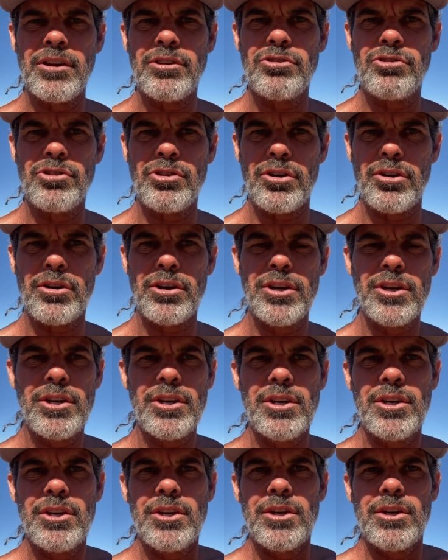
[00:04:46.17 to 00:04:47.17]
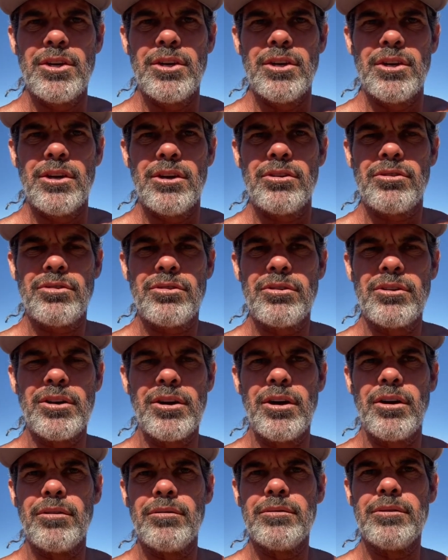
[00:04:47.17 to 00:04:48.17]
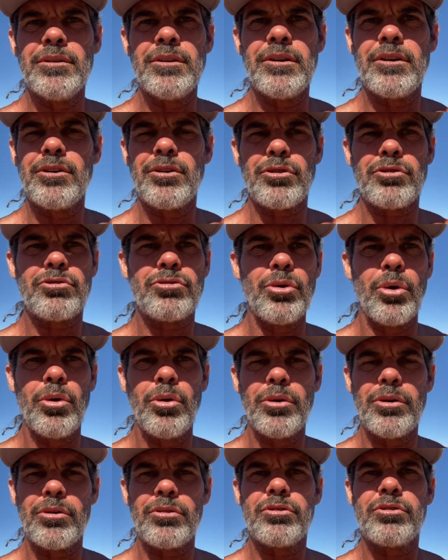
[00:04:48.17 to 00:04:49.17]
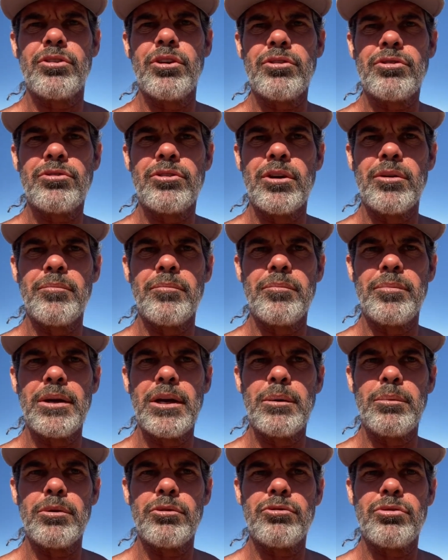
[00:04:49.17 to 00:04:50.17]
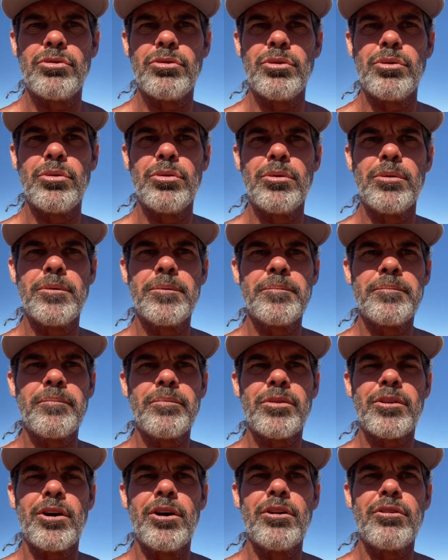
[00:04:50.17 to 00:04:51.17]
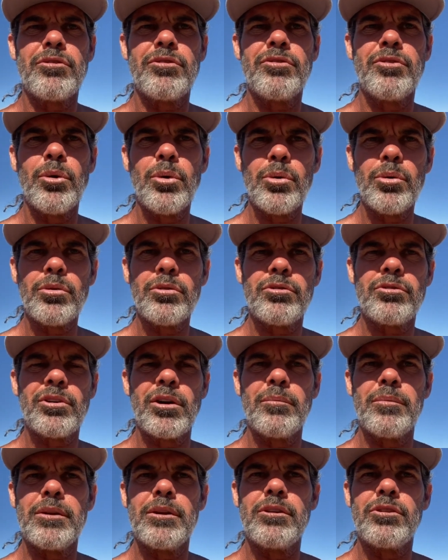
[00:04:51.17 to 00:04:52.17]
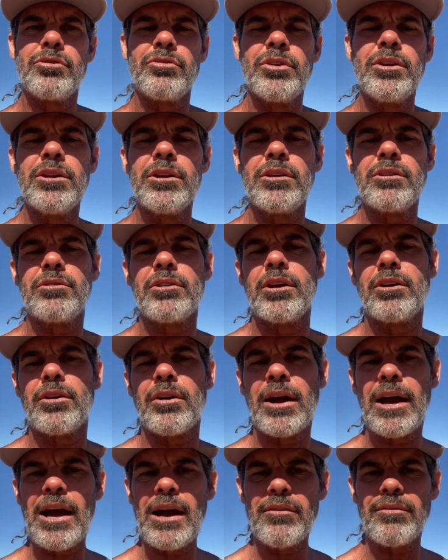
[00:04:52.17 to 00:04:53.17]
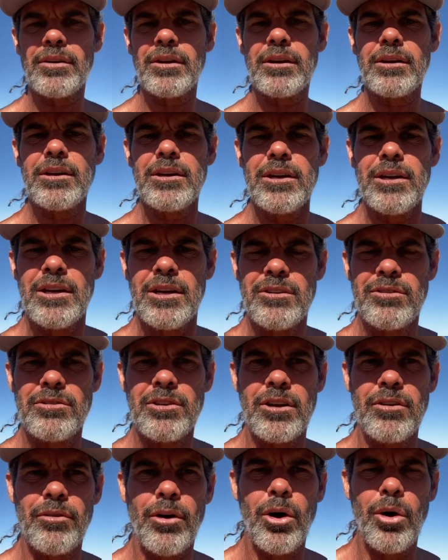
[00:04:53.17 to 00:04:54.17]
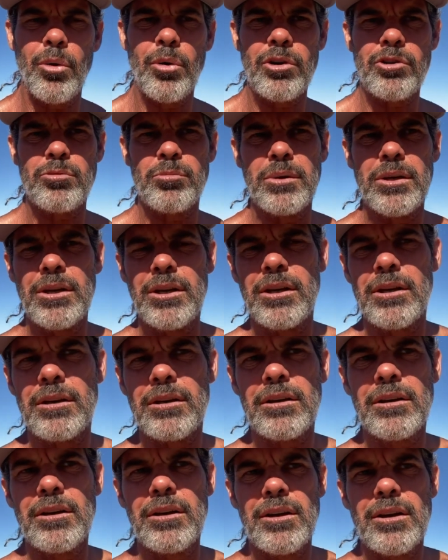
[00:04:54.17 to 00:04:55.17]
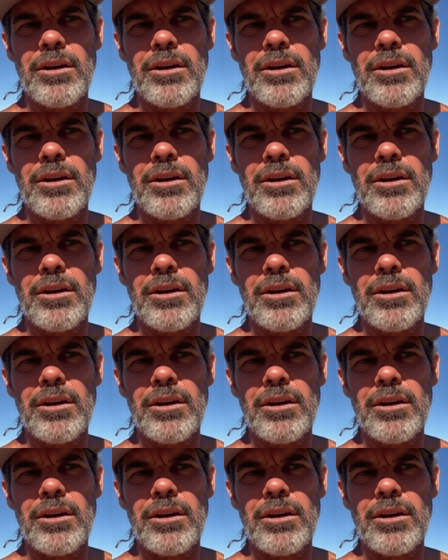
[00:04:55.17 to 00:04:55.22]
Let your, you know, your soul, your system be able to unfold some of these feelings that you're having, instead of always being,